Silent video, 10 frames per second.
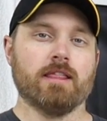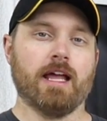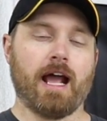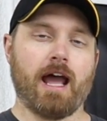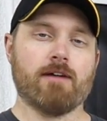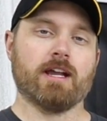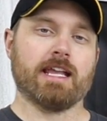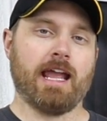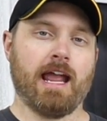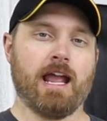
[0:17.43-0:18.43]
that have a
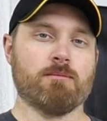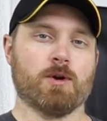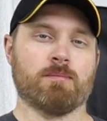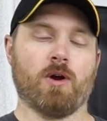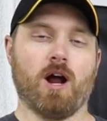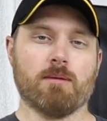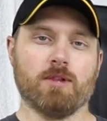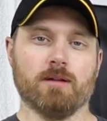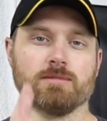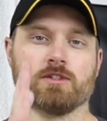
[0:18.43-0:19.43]
camber
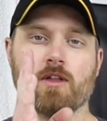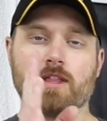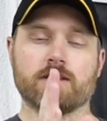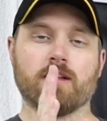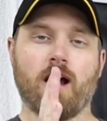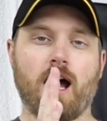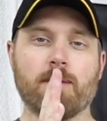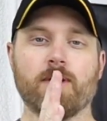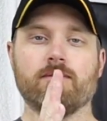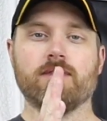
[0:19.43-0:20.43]
problem. So the
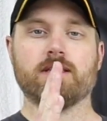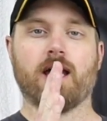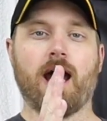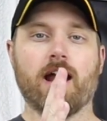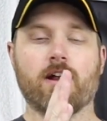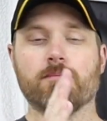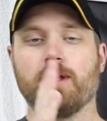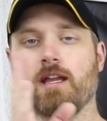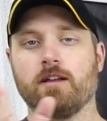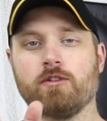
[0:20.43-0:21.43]
top of the tire
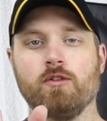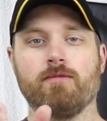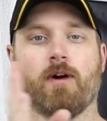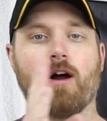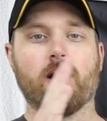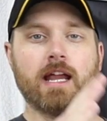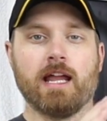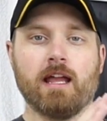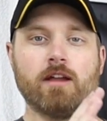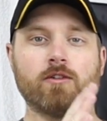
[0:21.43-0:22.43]
being too far
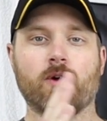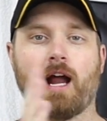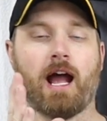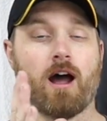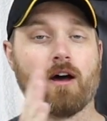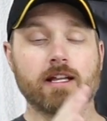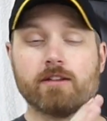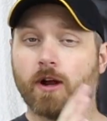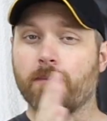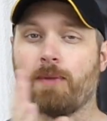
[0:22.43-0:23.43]
in or out,
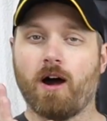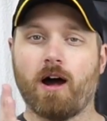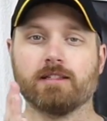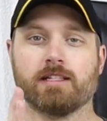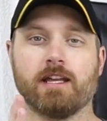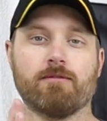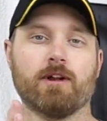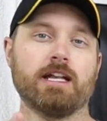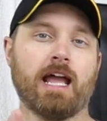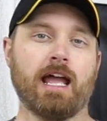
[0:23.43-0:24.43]
either a positive or
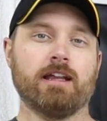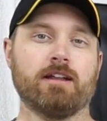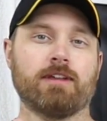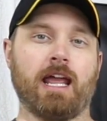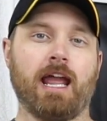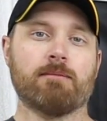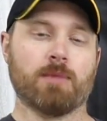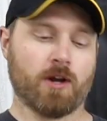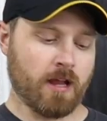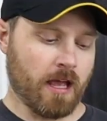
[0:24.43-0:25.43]
negative
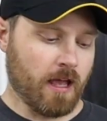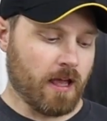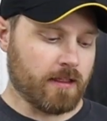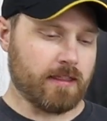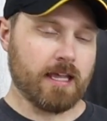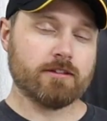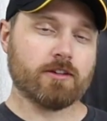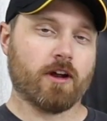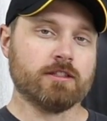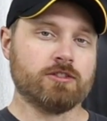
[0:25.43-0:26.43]
camber. These
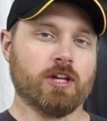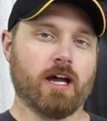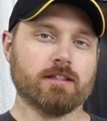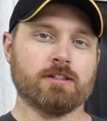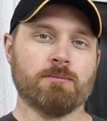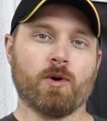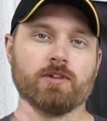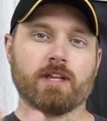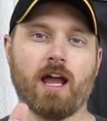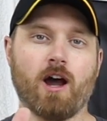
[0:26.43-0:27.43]
are adjustable
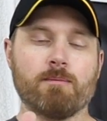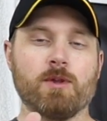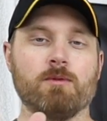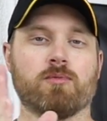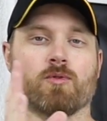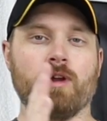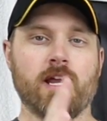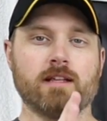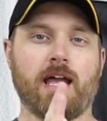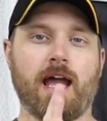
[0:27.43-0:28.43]
to help you
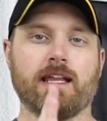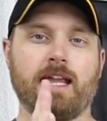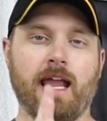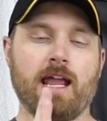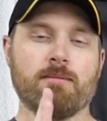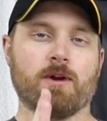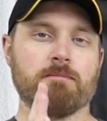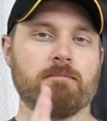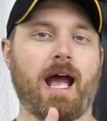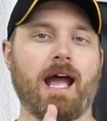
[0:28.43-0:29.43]
bring that camber
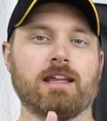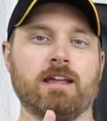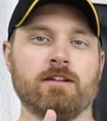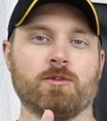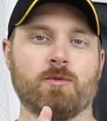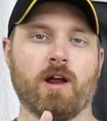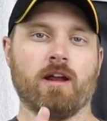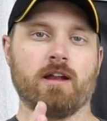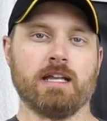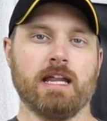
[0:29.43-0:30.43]
back into
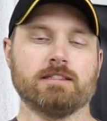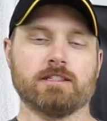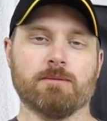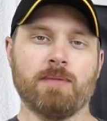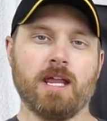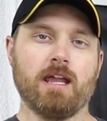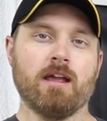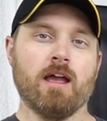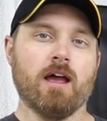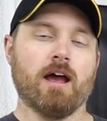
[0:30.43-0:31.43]
where it needs to
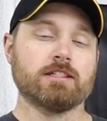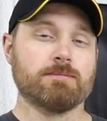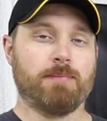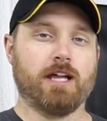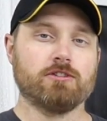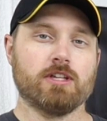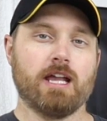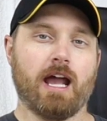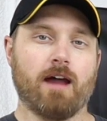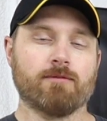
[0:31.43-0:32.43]
be,
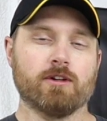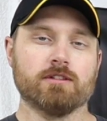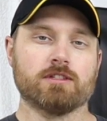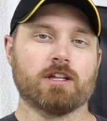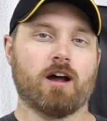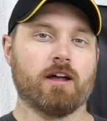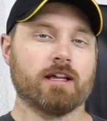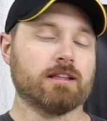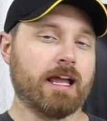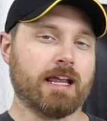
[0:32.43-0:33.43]
especially after
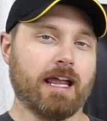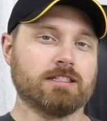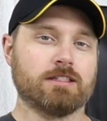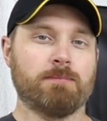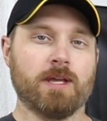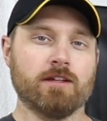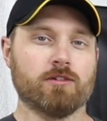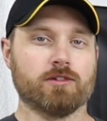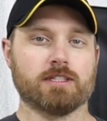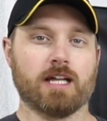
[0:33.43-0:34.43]
installing like a
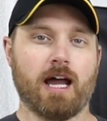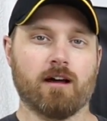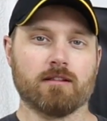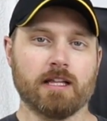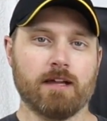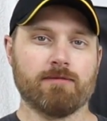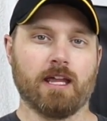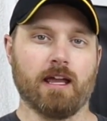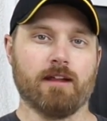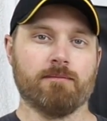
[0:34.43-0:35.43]
spindle style lift
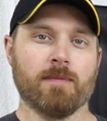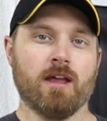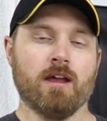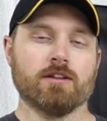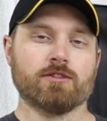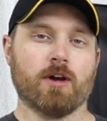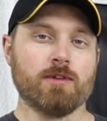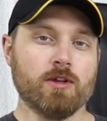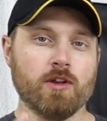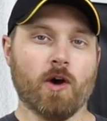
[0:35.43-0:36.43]
kit. So if
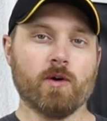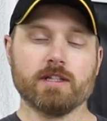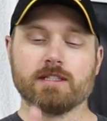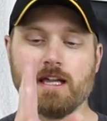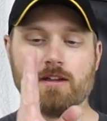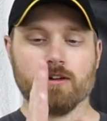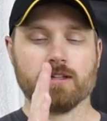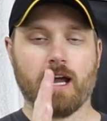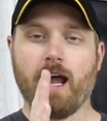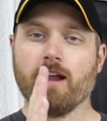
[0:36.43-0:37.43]
you notice that your
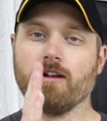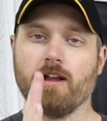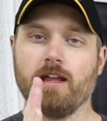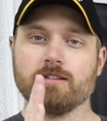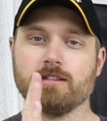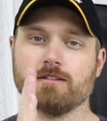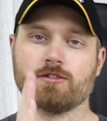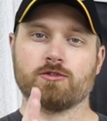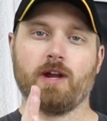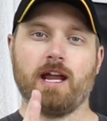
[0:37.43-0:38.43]
tire isn't
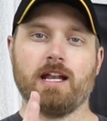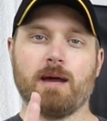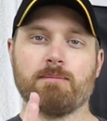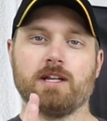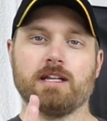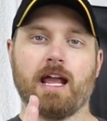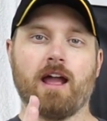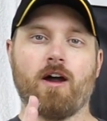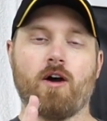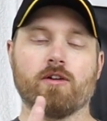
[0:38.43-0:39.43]
straight up and
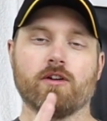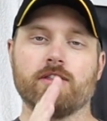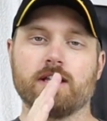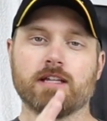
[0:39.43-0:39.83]
down, or the